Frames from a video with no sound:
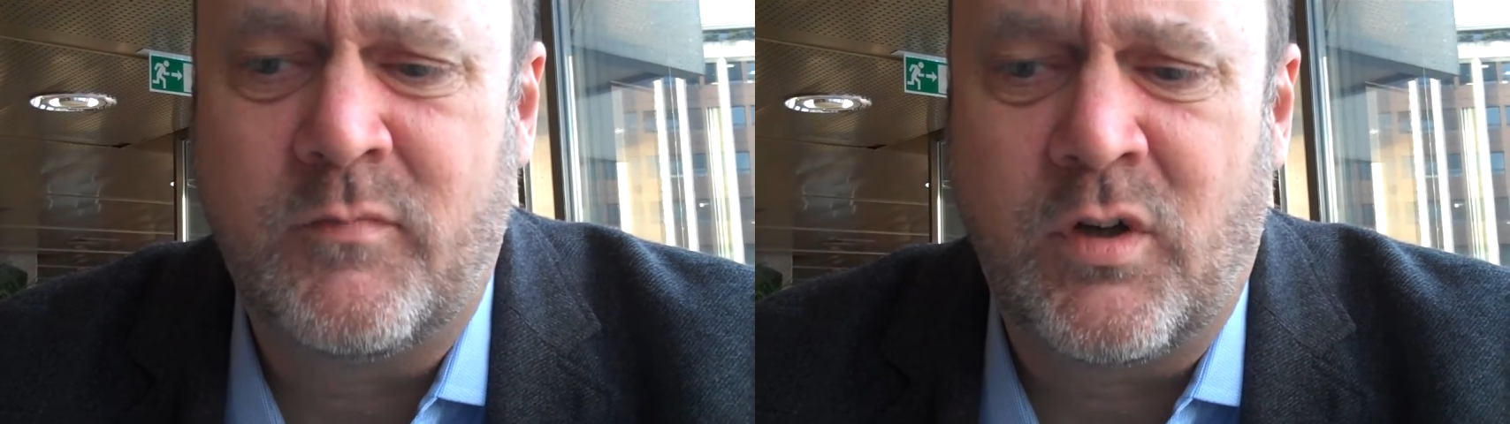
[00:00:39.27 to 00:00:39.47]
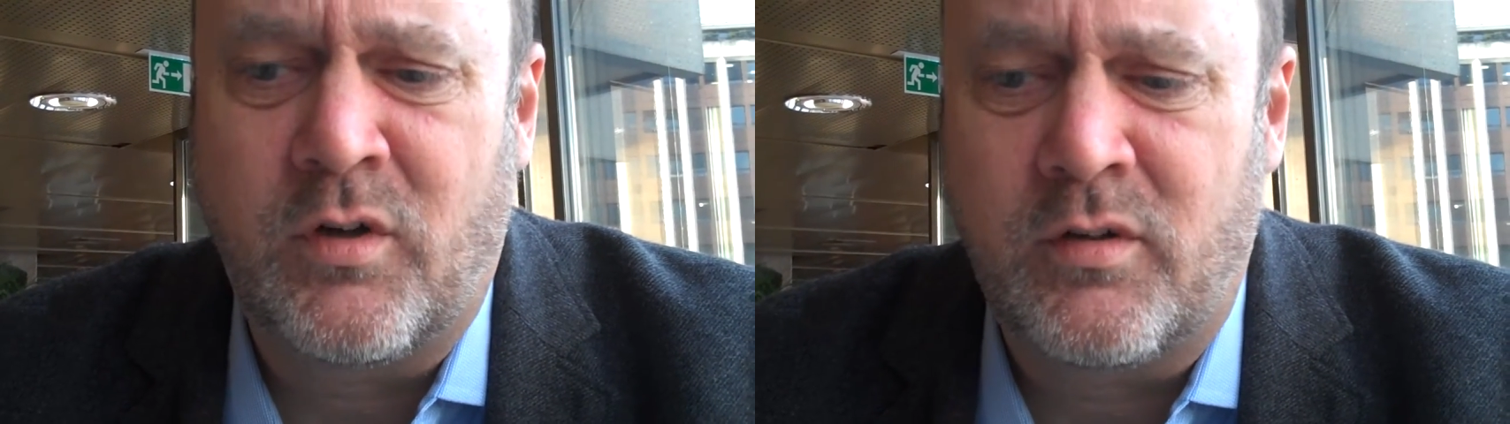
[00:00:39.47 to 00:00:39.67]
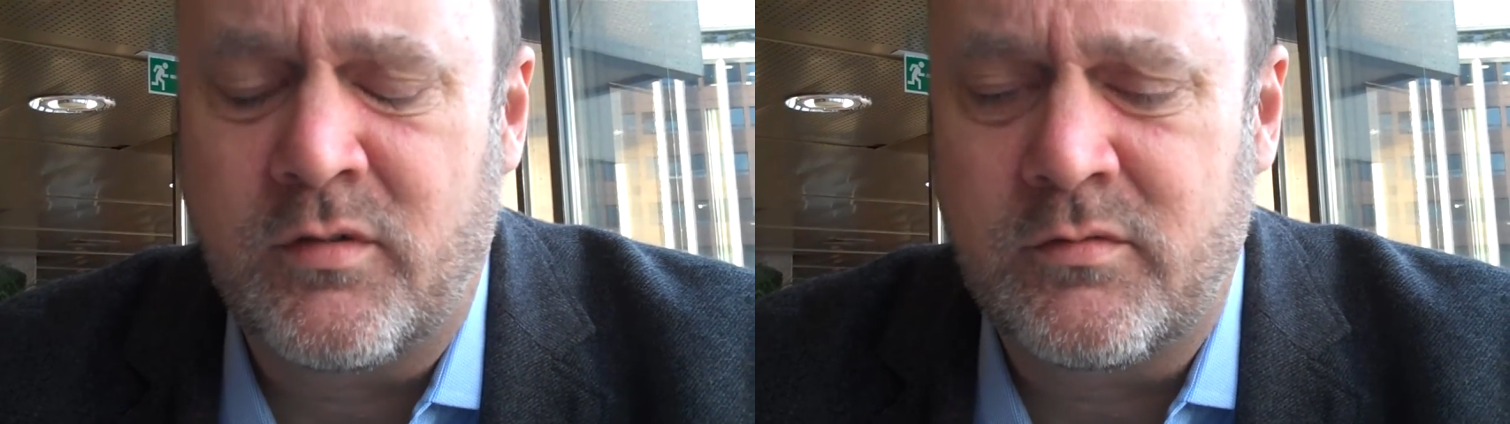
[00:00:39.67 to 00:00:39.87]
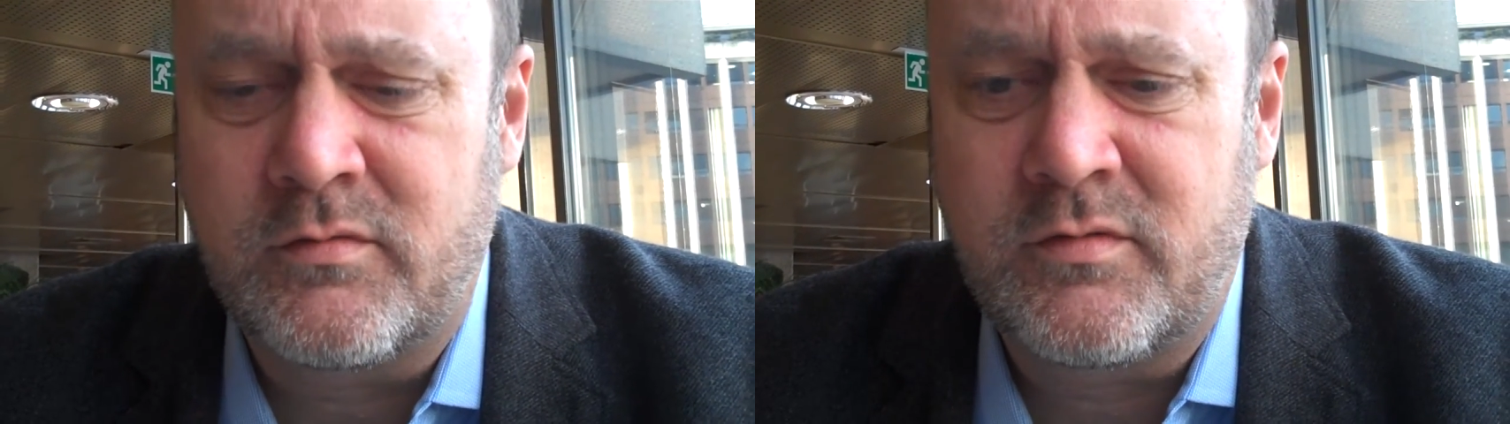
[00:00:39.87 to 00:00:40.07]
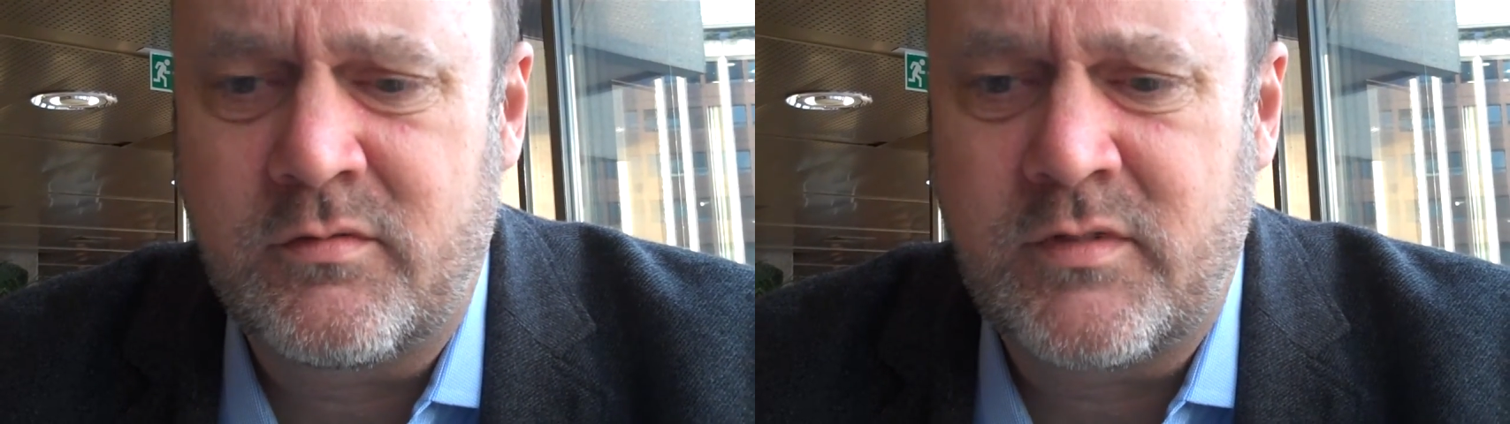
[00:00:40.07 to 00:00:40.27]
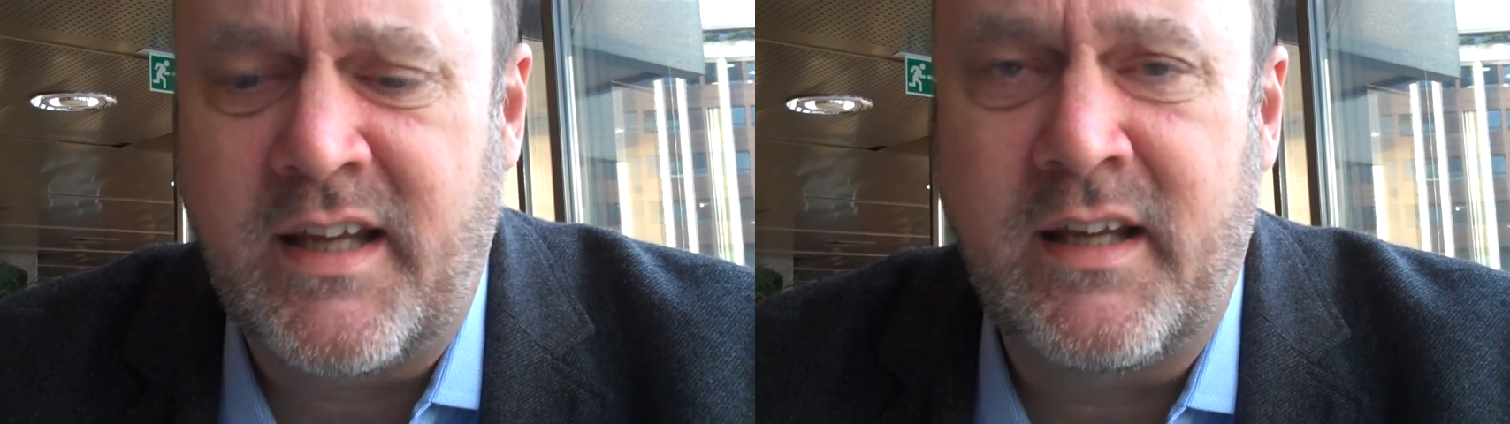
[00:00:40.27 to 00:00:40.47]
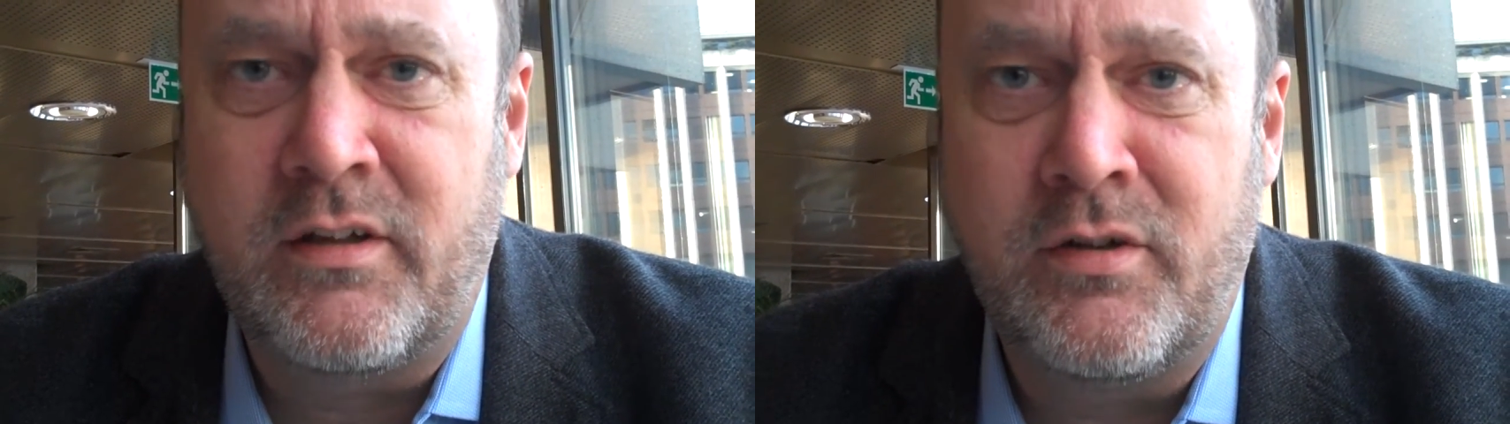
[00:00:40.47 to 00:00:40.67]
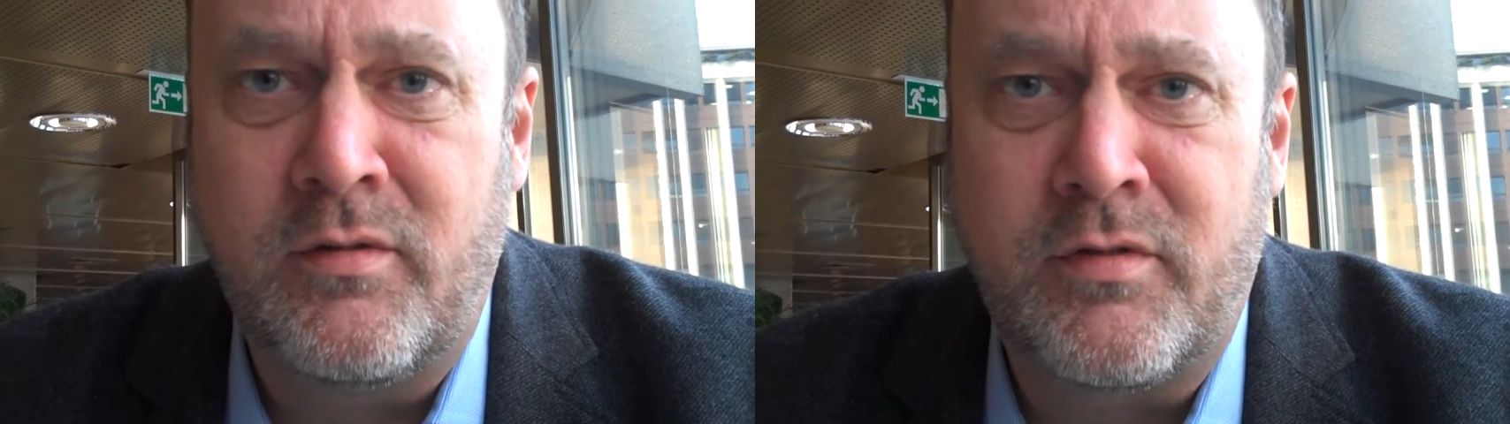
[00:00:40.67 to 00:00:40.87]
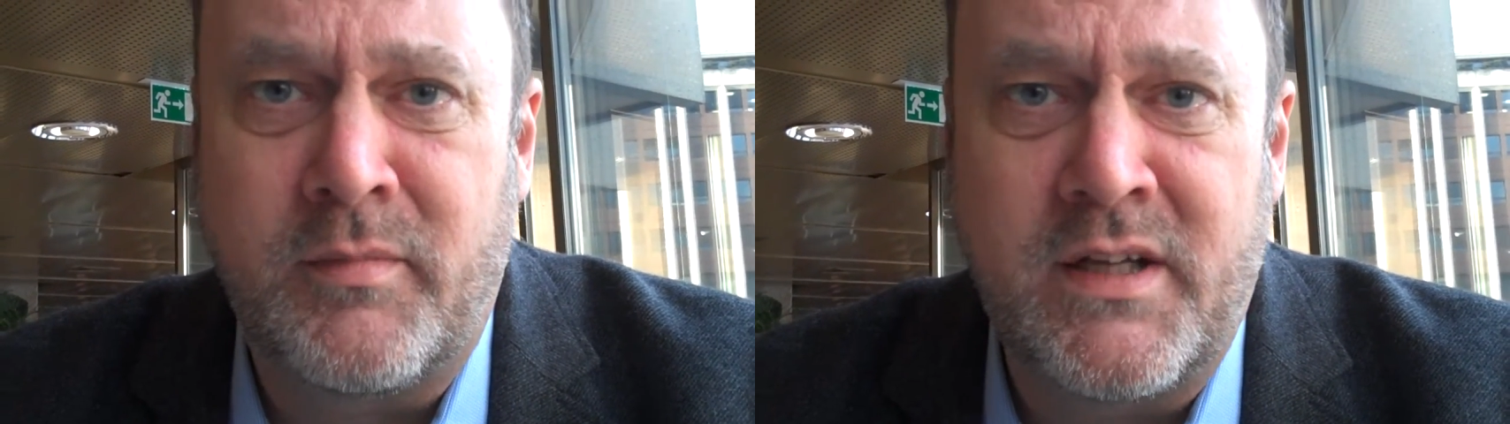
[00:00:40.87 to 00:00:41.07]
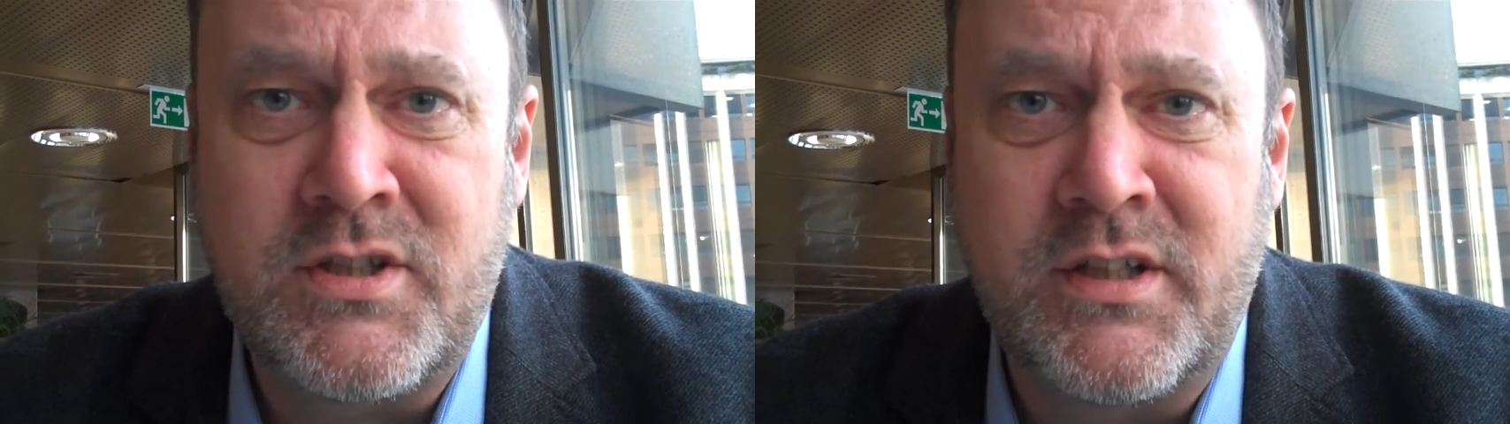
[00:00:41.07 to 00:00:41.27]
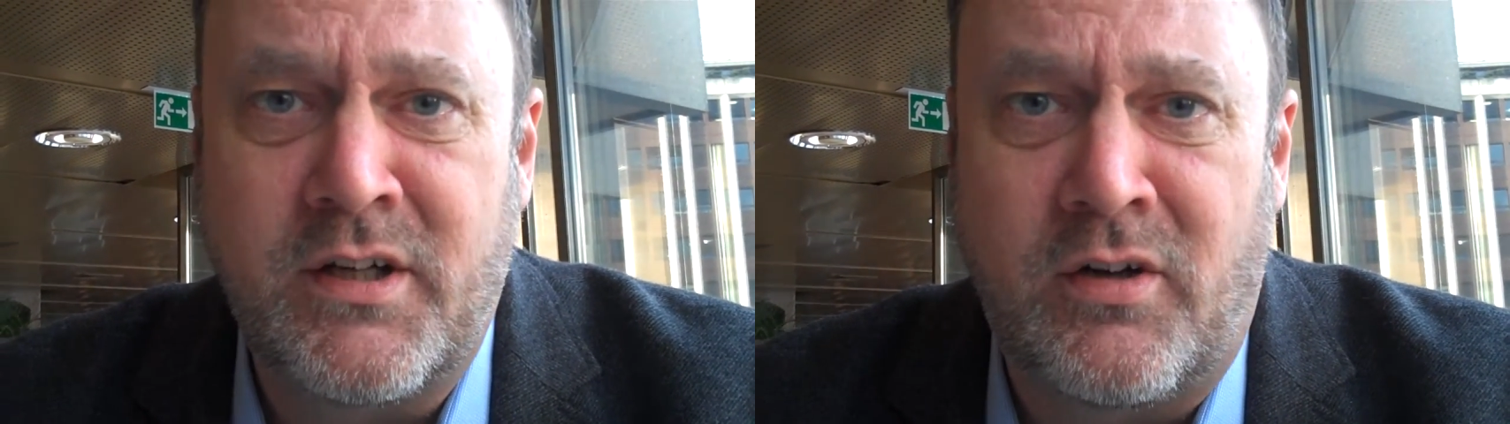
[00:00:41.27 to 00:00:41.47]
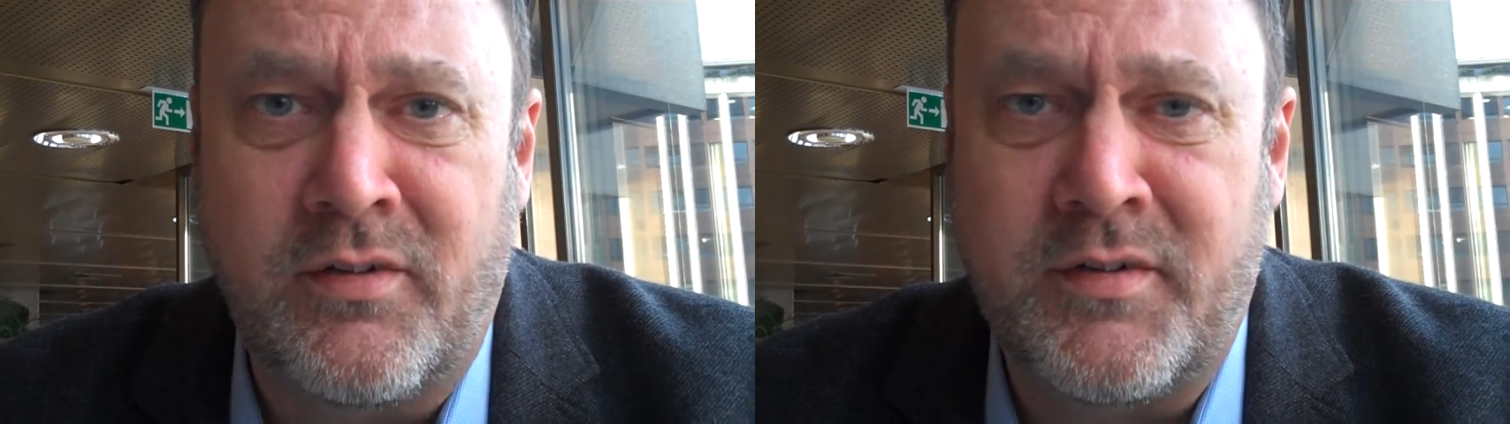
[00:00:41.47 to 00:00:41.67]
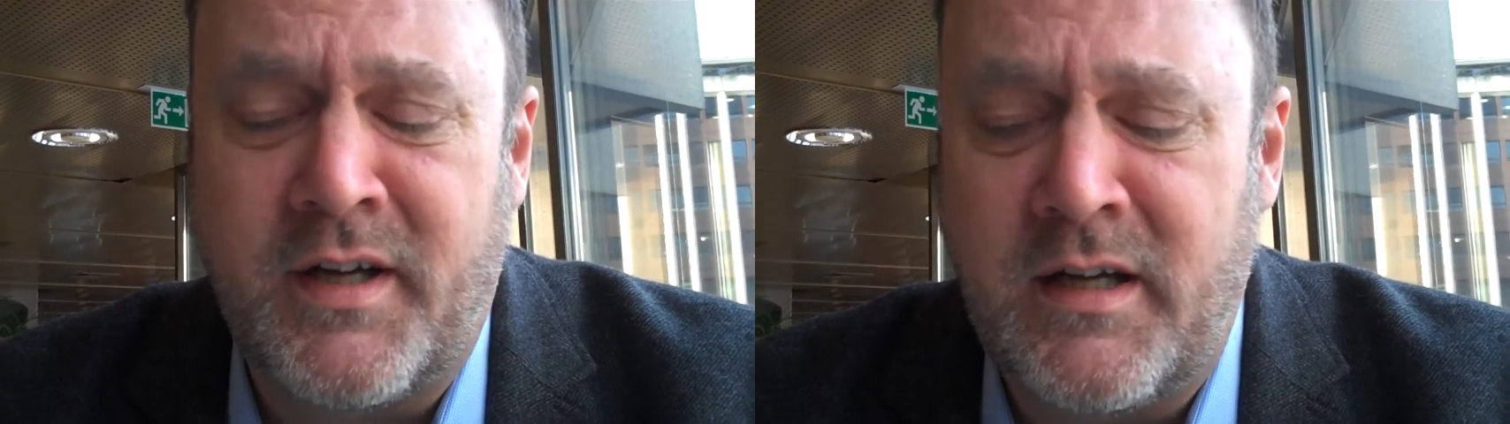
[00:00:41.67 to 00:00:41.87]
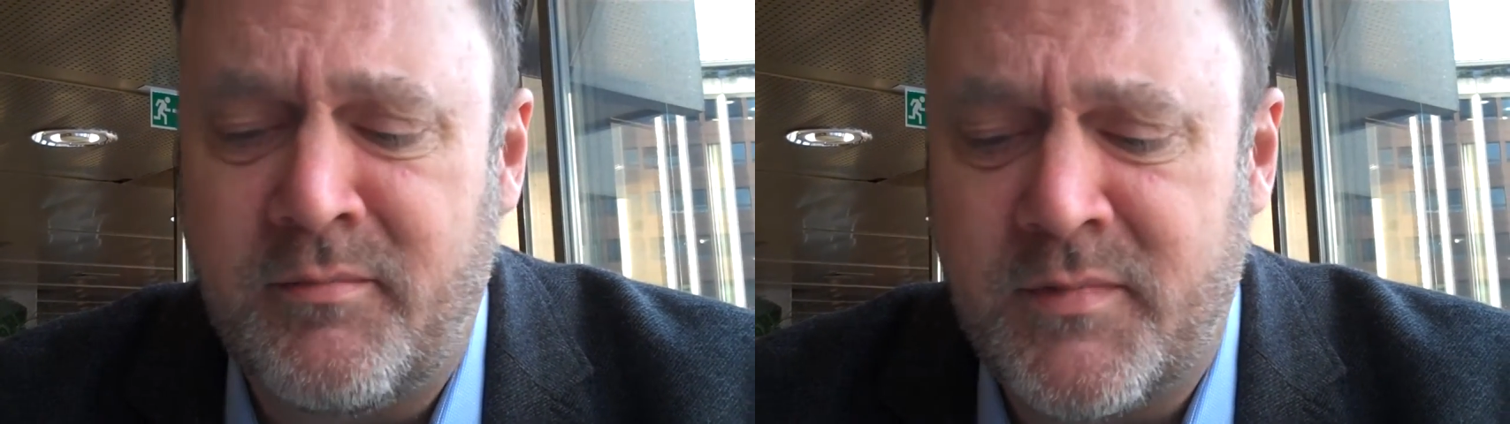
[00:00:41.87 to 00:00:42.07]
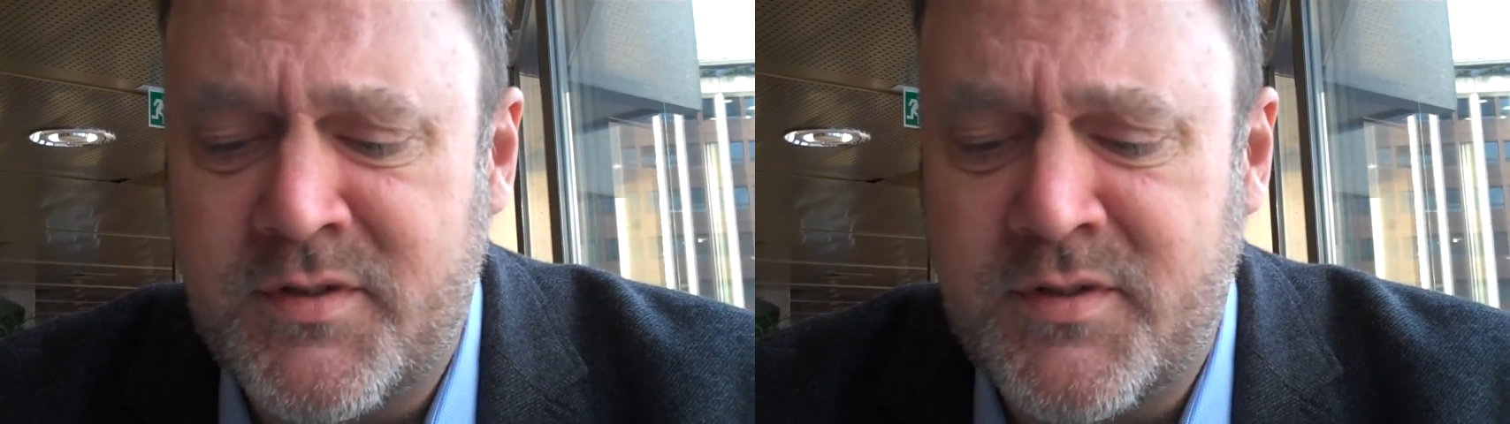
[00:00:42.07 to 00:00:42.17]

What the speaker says: you're taking new information in all the time,